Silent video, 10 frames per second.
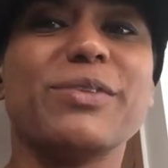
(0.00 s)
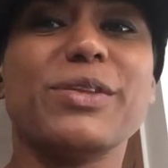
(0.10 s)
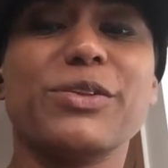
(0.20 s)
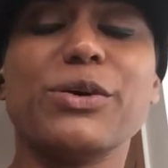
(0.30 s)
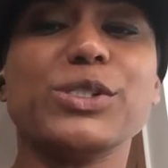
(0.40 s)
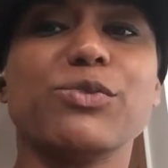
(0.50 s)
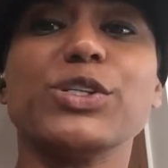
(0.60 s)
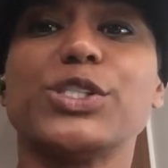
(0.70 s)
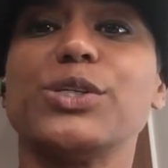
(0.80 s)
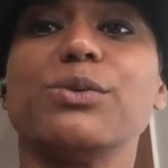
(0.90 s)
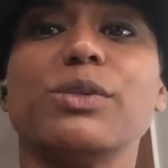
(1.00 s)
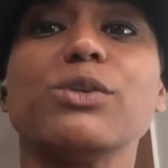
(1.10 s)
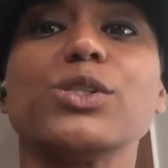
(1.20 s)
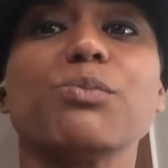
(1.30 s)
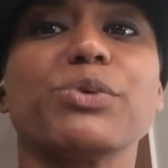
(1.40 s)
Those first two,
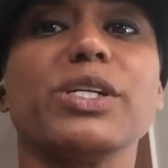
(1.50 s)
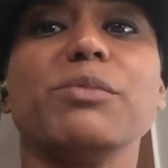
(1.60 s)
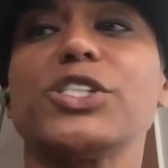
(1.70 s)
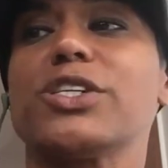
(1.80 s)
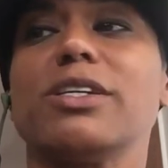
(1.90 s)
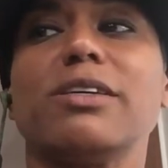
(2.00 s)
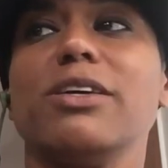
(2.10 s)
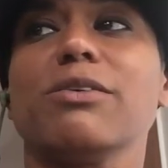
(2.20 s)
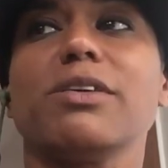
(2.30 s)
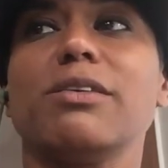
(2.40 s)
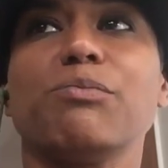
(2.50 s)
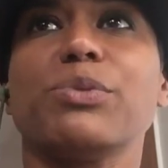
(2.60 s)
those are pretty much going to